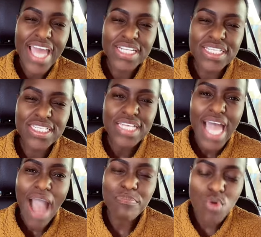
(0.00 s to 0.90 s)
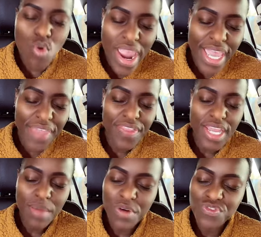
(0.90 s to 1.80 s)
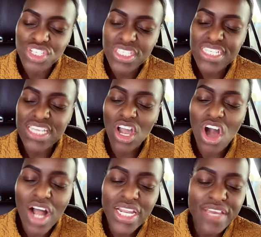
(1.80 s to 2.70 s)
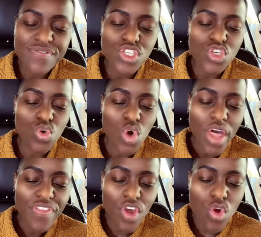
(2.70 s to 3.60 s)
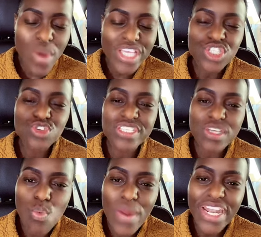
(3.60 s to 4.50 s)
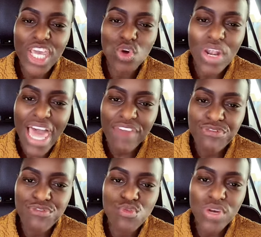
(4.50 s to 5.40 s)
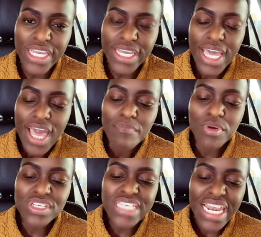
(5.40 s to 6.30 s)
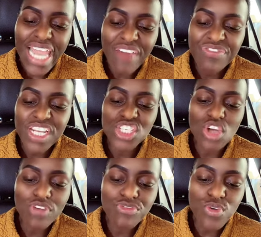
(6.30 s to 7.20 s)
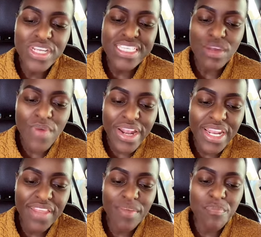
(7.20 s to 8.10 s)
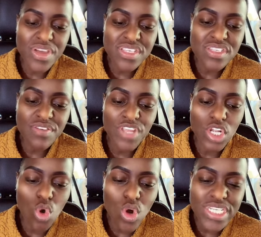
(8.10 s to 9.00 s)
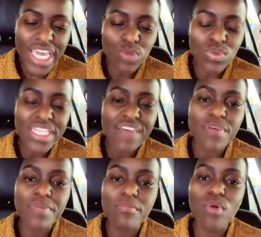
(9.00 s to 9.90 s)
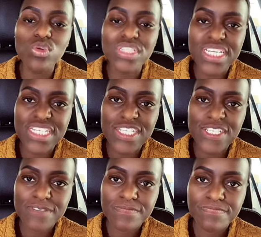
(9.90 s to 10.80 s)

And I pray in the name of Jesus that God gives you the grace to surrender your life fully. Because a life that is not fully surrendered in the presence of the Lord, it will never be molded.